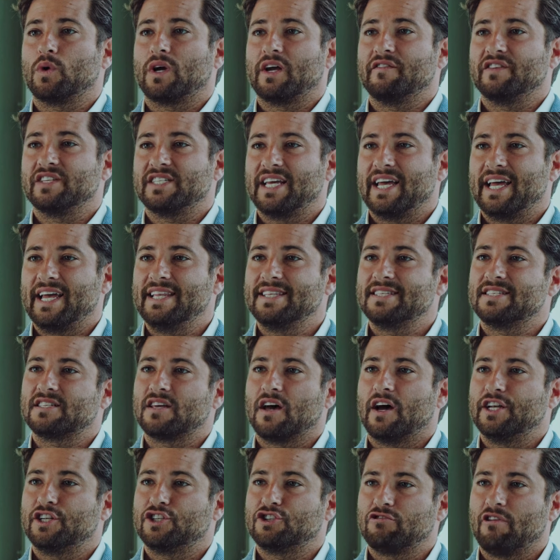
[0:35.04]
will give us the
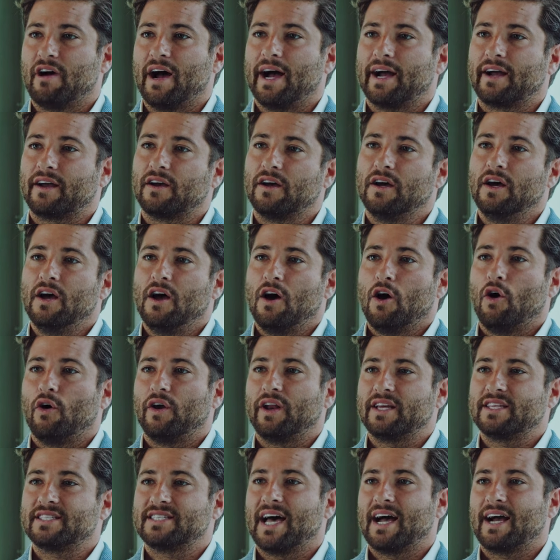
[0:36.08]
inside track
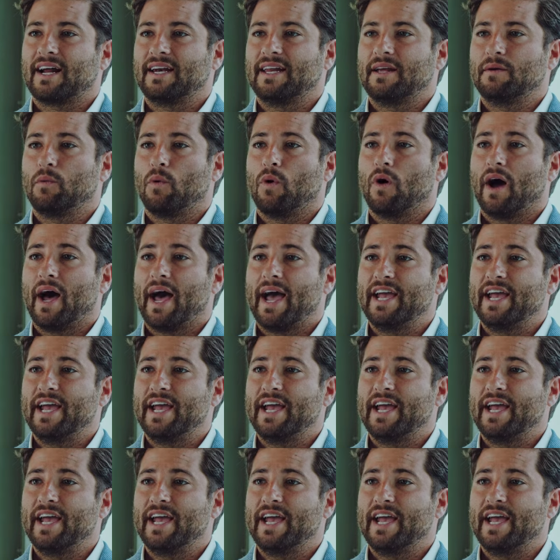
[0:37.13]
on exactly what